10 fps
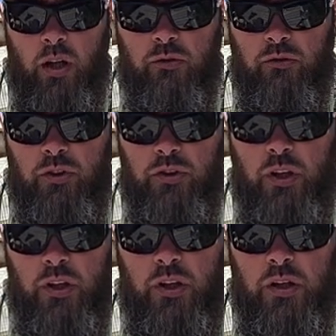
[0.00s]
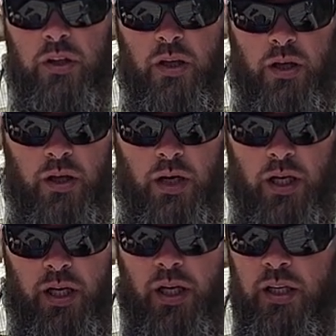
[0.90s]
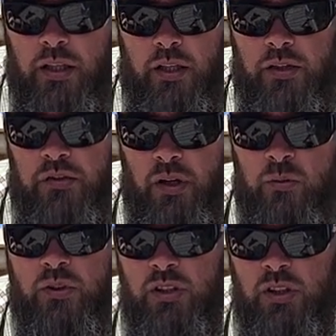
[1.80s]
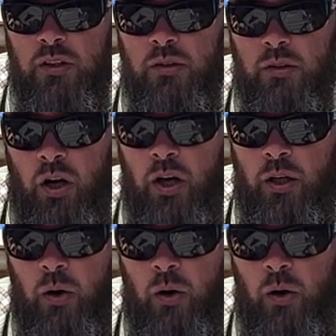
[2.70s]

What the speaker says: on the first night. And I got into this. I was still kind of